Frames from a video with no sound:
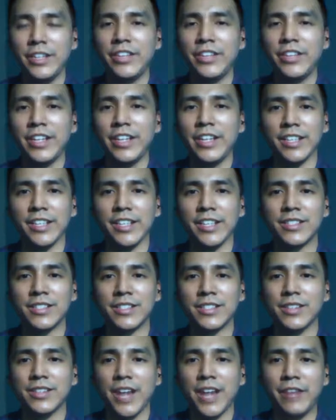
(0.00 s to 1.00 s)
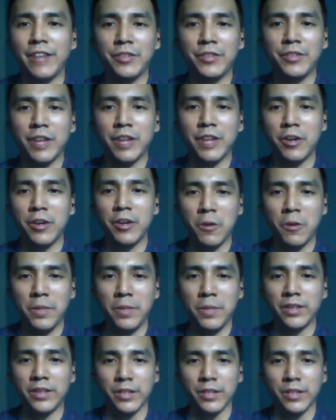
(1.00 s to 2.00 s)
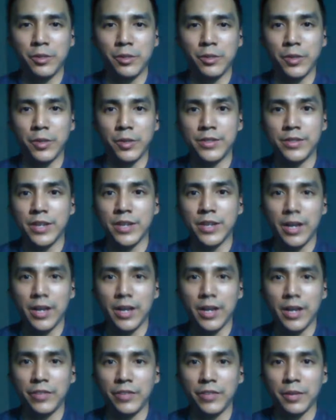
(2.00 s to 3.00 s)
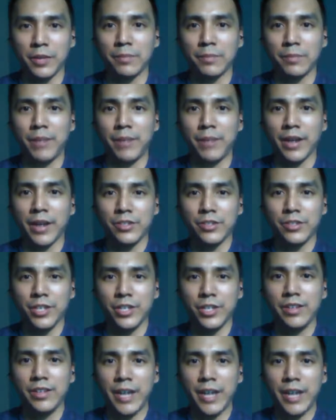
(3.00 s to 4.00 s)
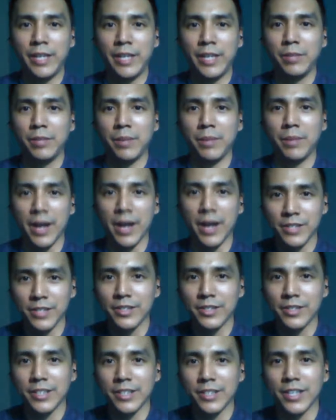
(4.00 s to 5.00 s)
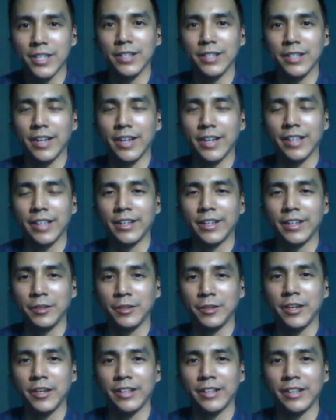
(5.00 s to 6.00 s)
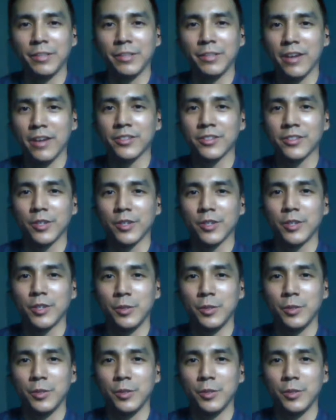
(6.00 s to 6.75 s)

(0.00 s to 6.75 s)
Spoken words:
is, after I open the toys out of their packaging, I keep the box because I like looking at the box art too.